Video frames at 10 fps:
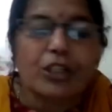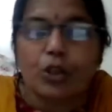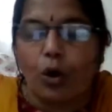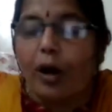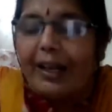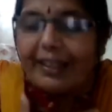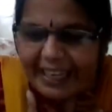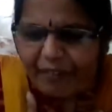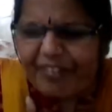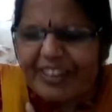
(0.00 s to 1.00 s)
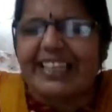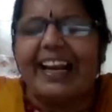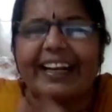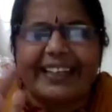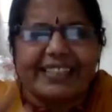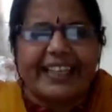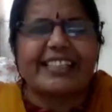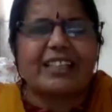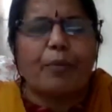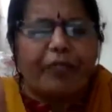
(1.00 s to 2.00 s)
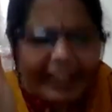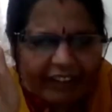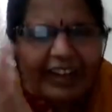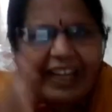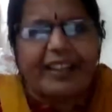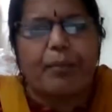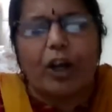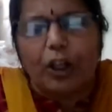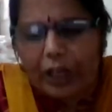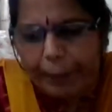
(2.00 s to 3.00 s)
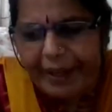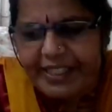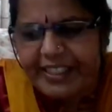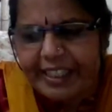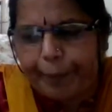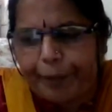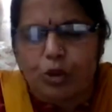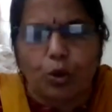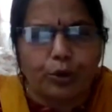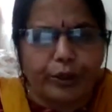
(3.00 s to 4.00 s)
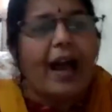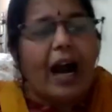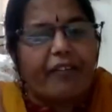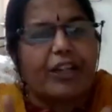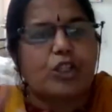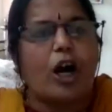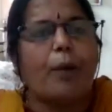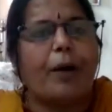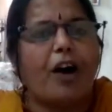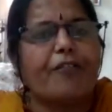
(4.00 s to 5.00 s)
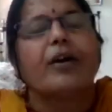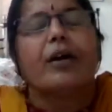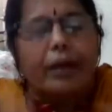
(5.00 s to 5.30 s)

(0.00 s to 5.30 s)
So selfishly, let us teach them very well in the molecular basis chapter, so that our job of